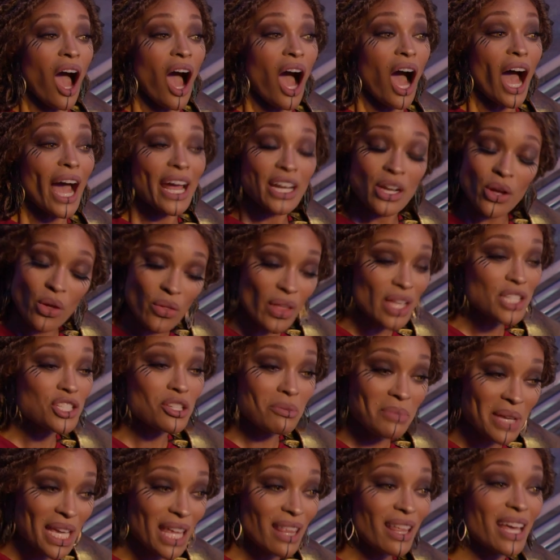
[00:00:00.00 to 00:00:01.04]
I know that
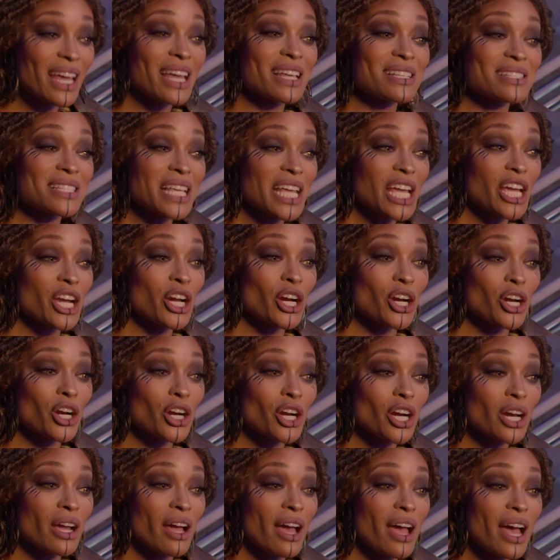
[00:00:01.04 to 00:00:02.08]
Jamilah is
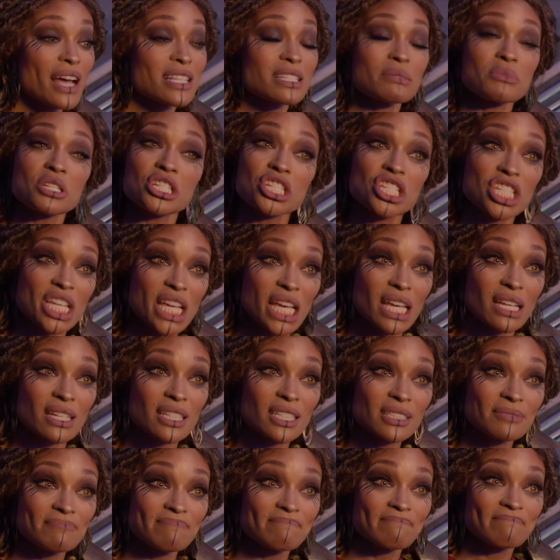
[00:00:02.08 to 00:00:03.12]
here as a
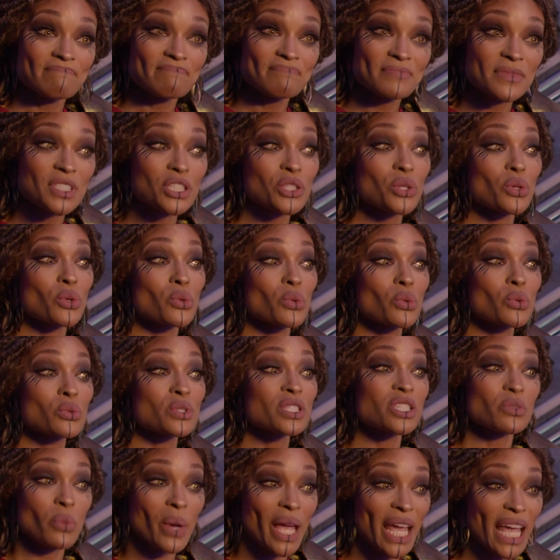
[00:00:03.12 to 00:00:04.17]
machine to
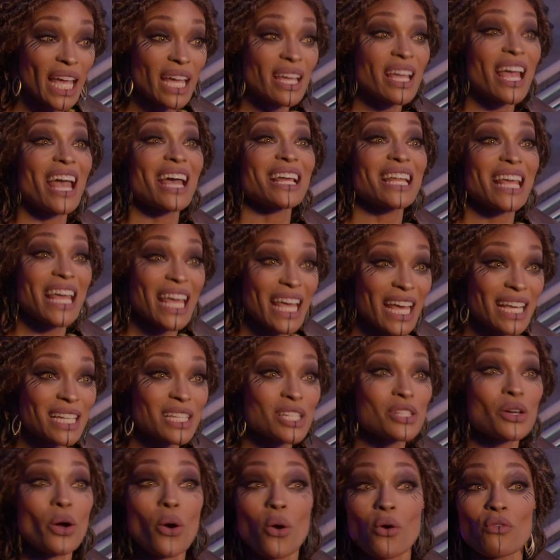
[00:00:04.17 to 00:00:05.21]
swing and
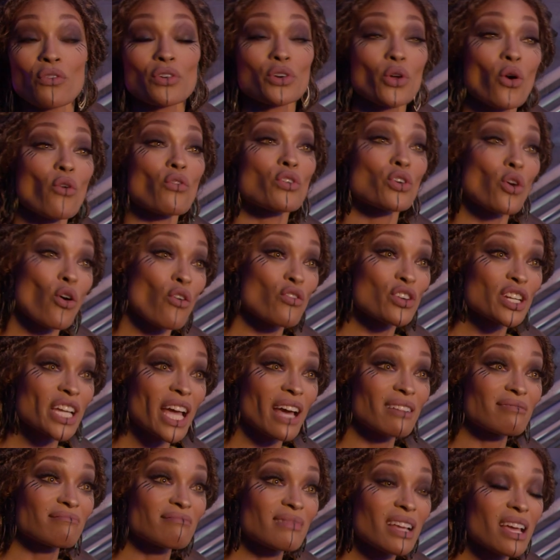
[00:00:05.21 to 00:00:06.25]
hit over and over and over
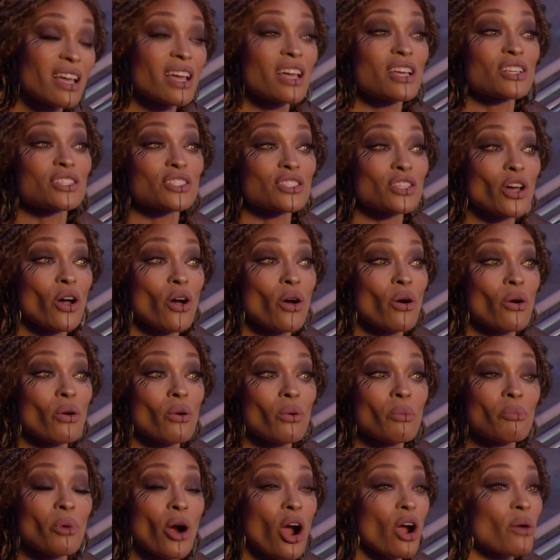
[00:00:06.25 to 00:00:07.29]
again.
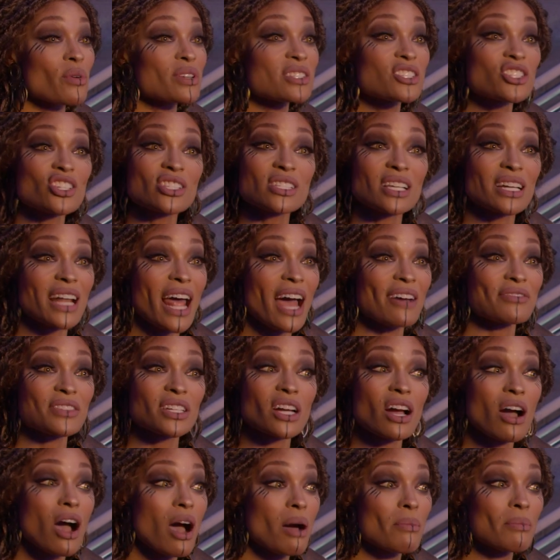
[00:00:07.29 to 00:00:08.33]
So Barrowin's just gonna have to
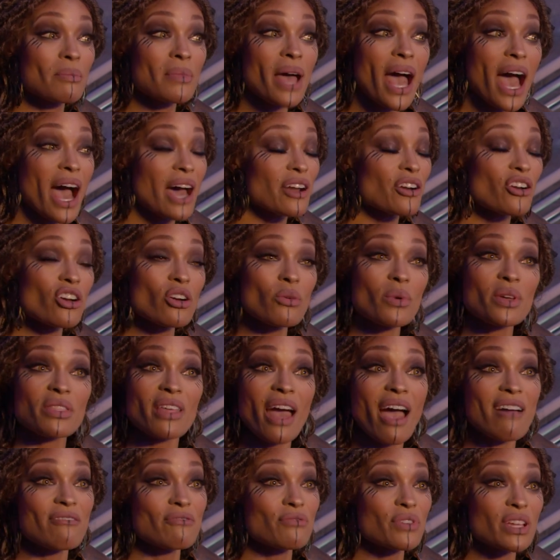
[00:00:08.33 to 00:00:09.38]
come at her with
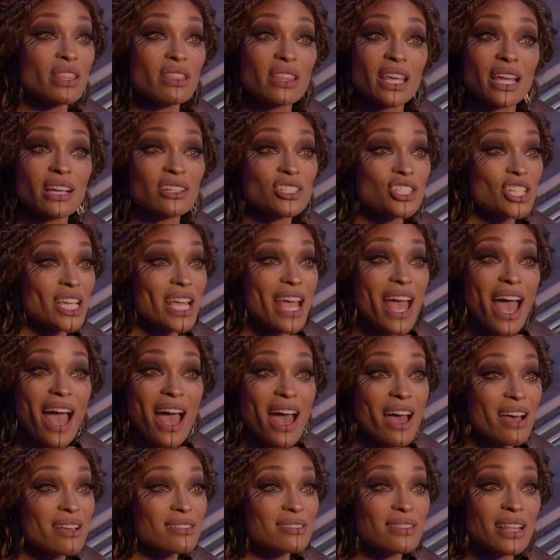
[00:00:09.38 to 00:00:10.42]
everything she
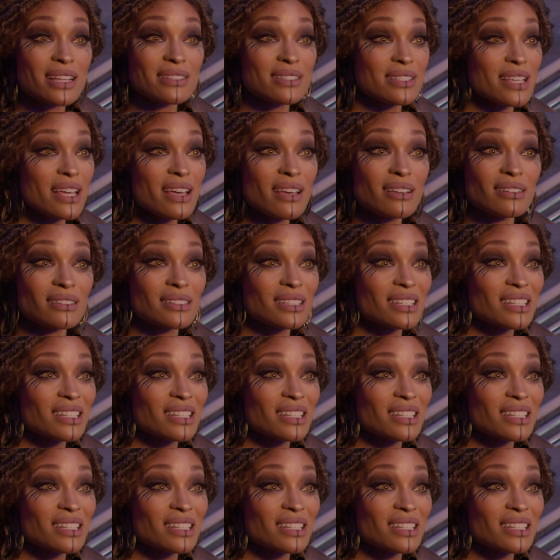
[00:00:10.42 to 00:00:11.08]
has, that's it.